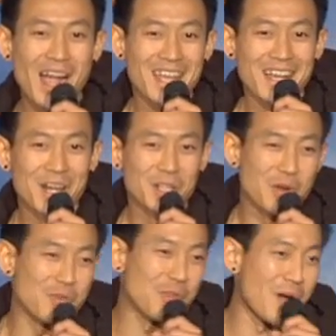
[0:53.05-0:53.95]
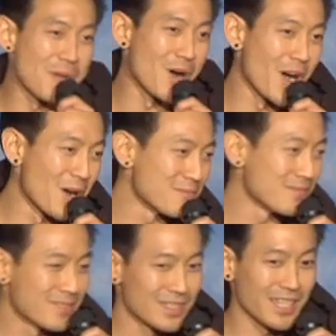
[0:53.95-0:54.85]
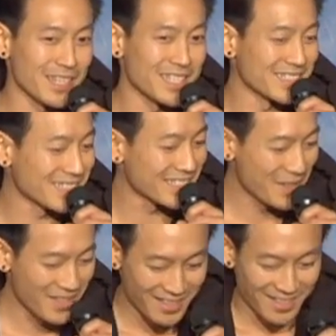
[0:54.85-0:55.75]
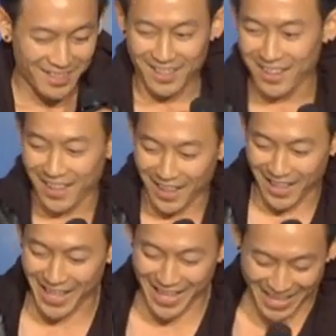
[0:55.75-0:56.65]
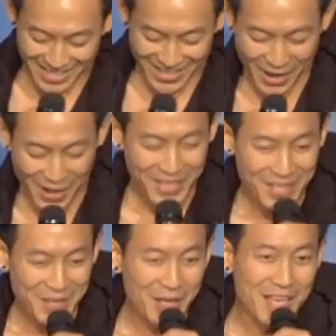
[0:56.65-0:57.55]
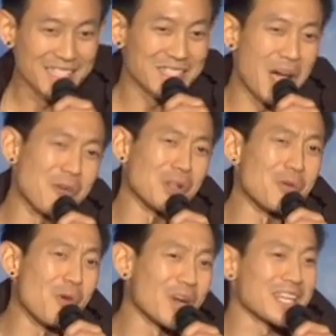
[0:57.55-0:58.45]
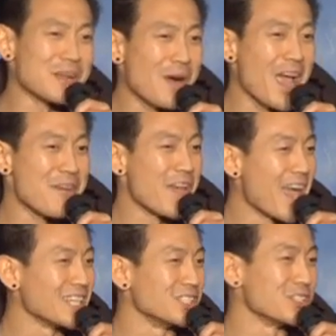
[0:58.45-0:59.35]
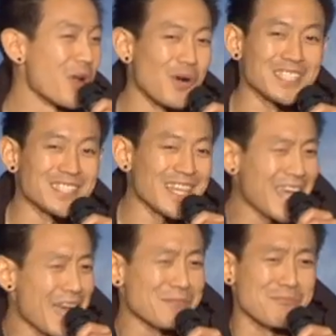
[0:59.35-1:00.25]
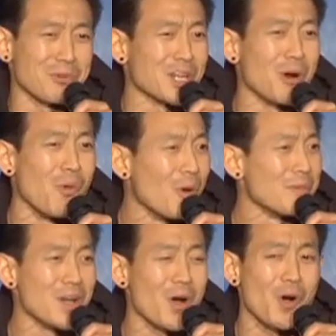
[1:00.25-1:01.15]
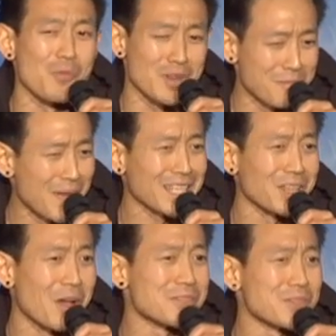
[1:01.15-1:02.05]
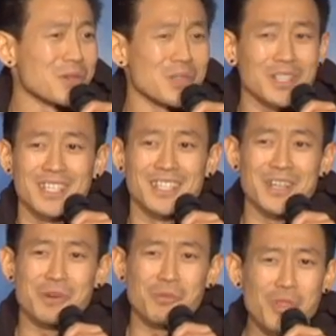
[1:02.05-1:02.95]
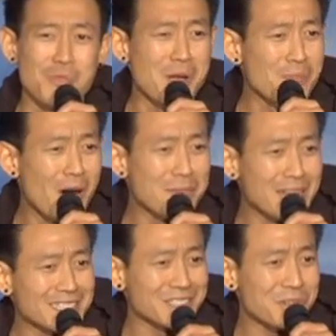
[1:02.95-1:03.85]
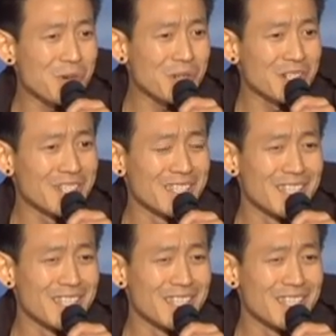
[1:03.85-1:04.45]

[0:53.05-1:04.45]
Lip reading: I live with my mom, ladies. And it's not really working to my advantage, you know? Because I can't bring a woman home and make love to her with my mom next door.